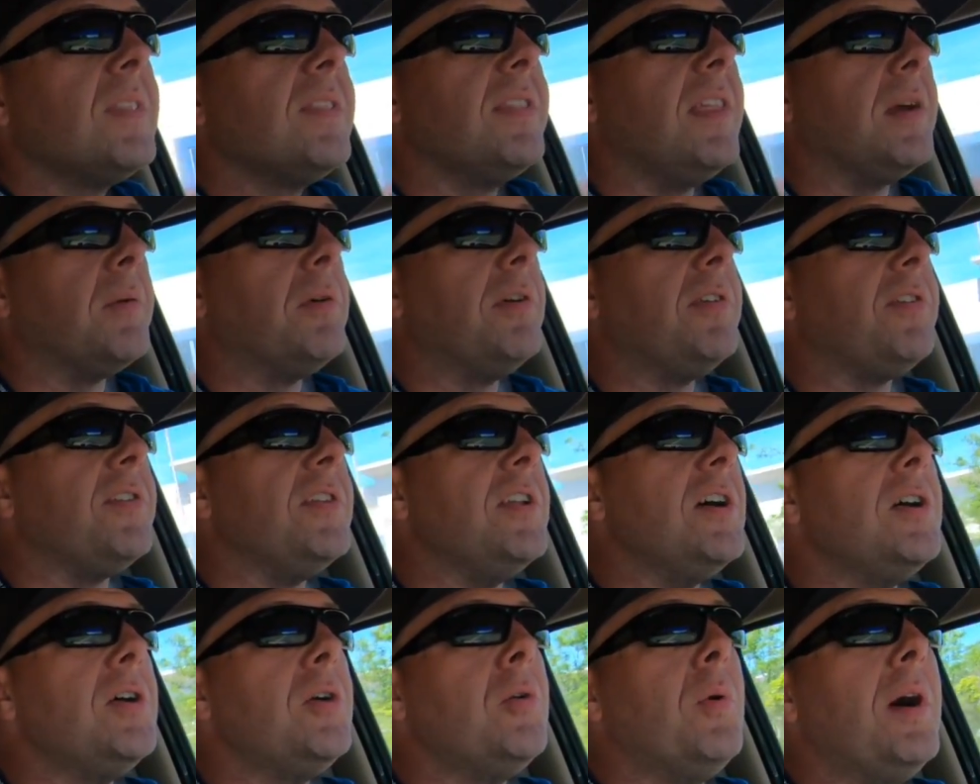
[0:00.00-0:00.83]
there was
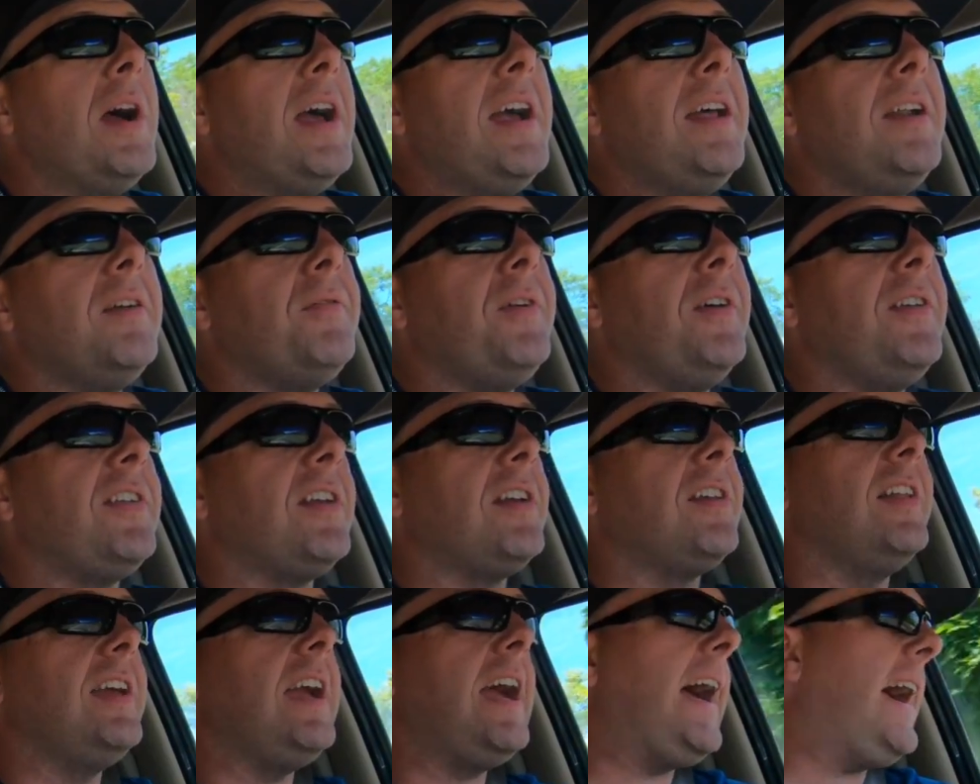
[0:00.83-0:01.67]
no way to
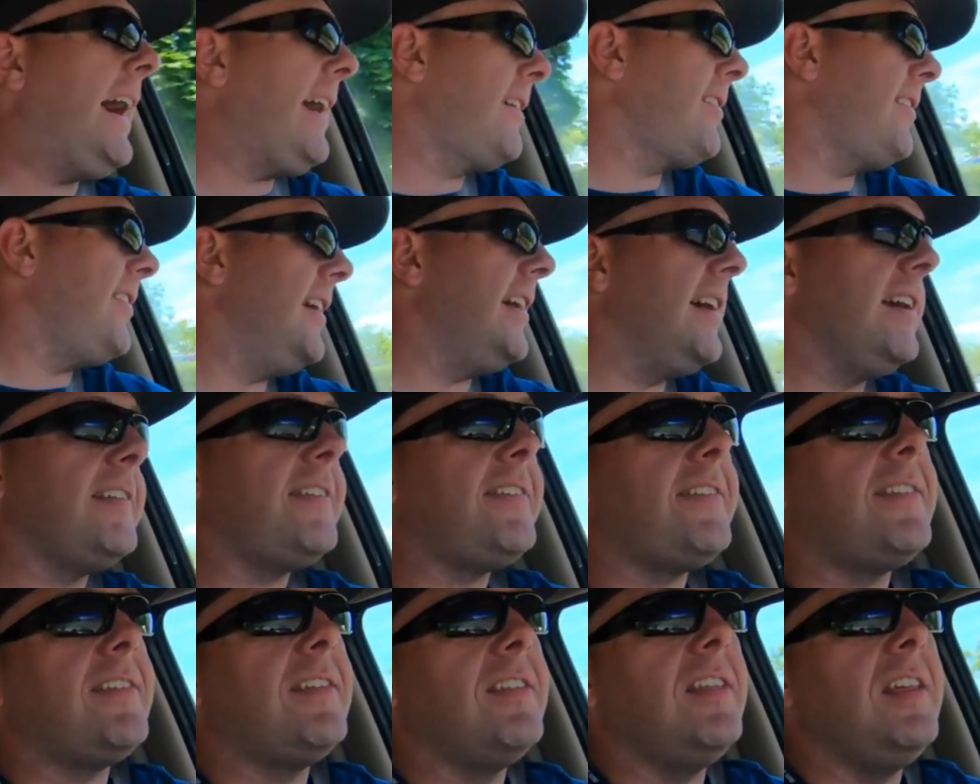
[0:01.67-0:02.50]
physically
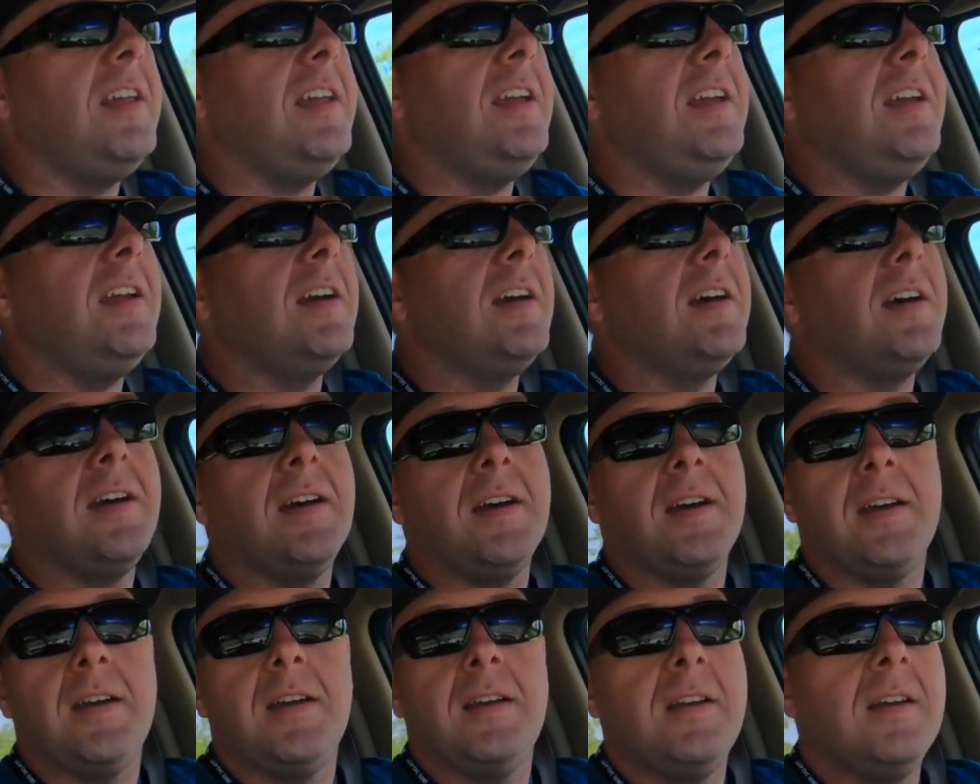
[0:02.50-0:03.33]
access the
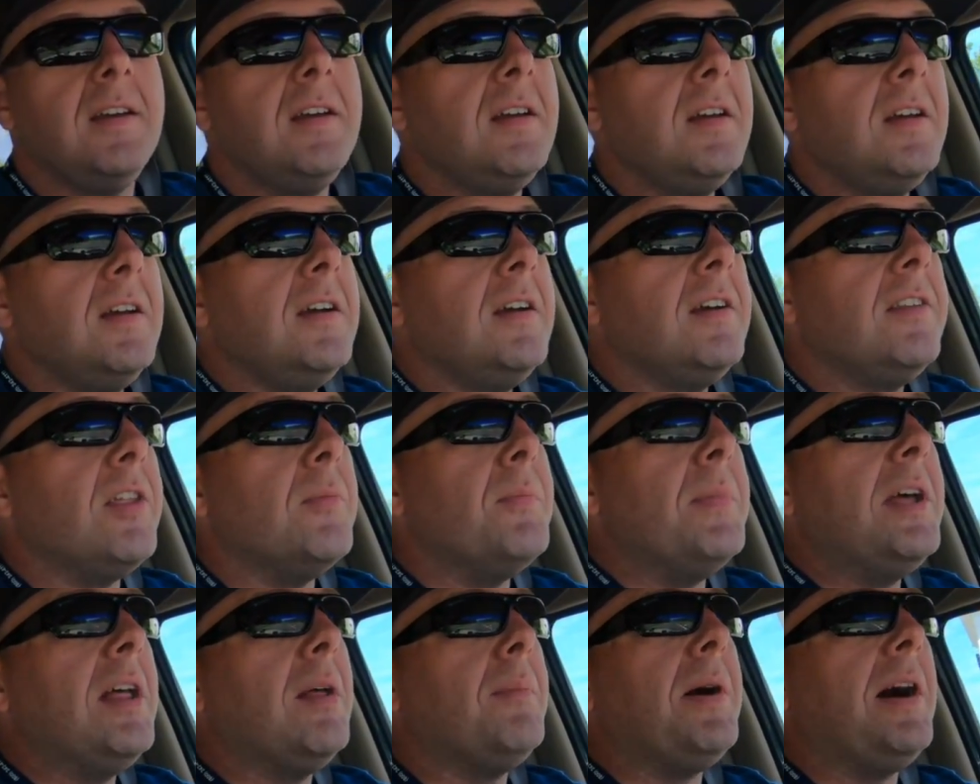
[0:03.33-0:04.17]
uh, the
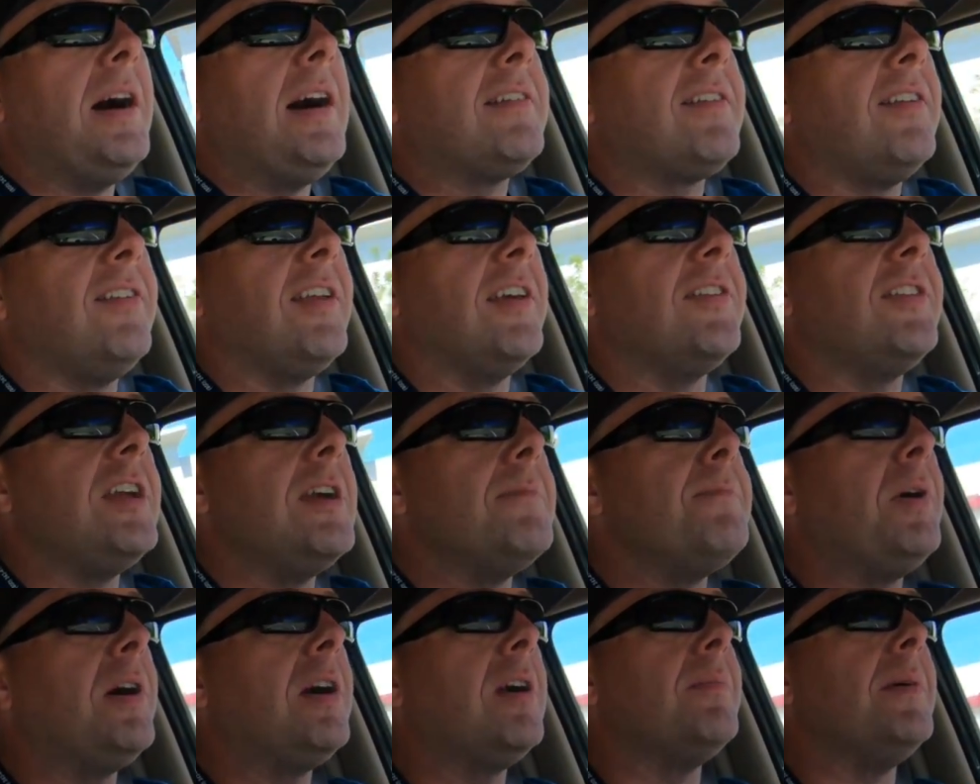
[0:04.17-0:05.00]
mailboxes at the
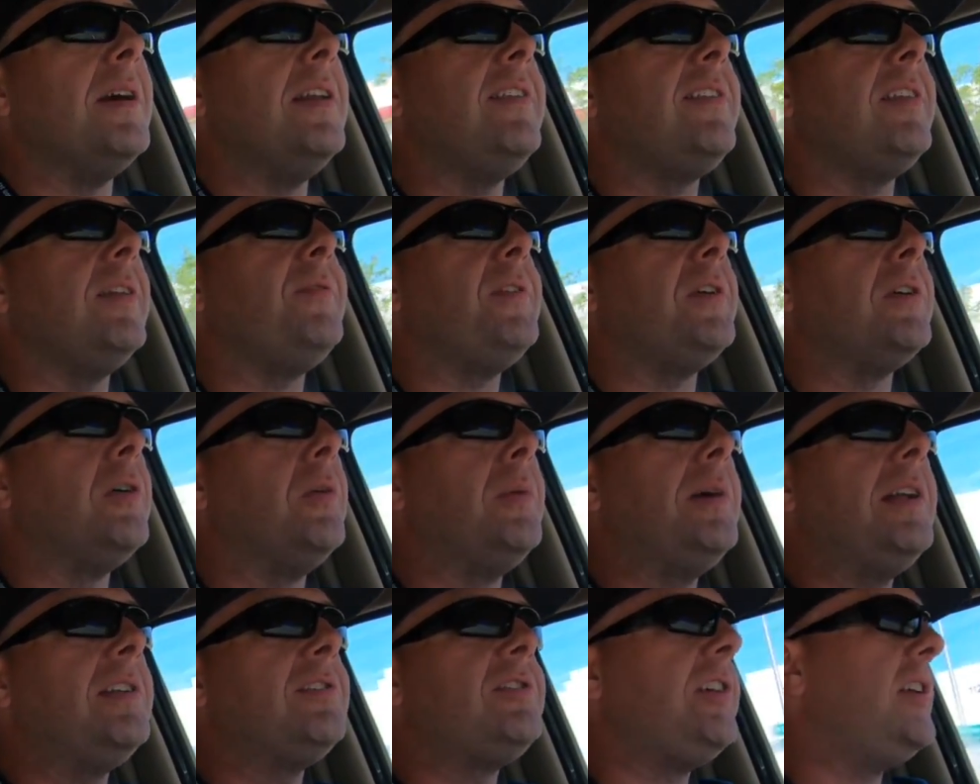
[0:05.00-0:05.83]
apartments if you're a
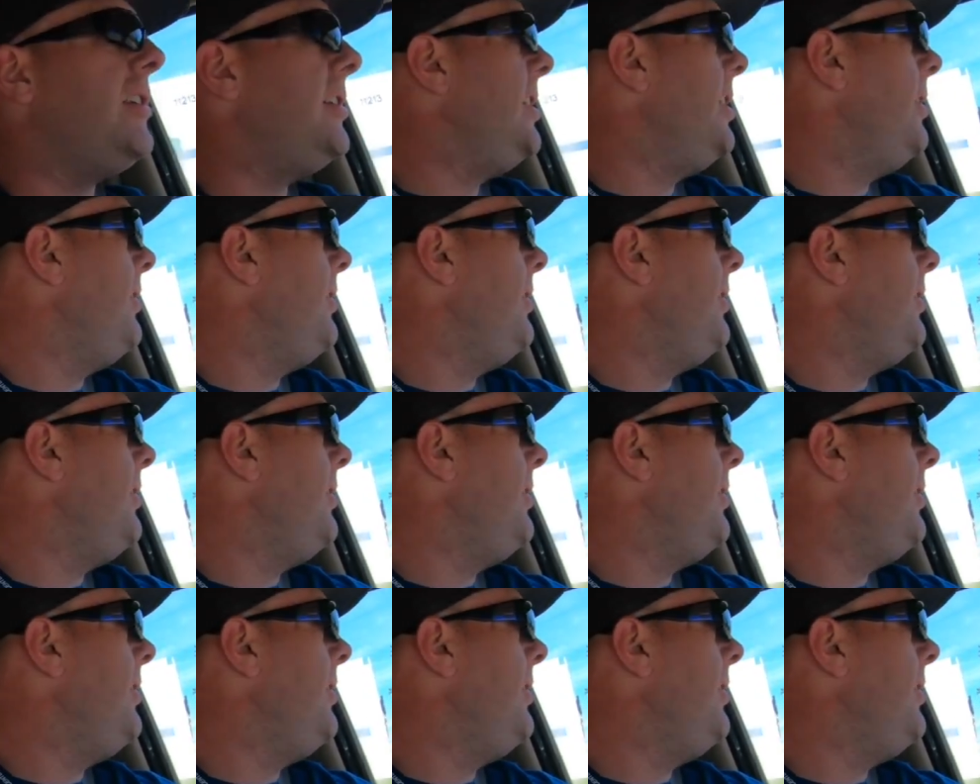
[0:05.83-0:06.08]
wheelchair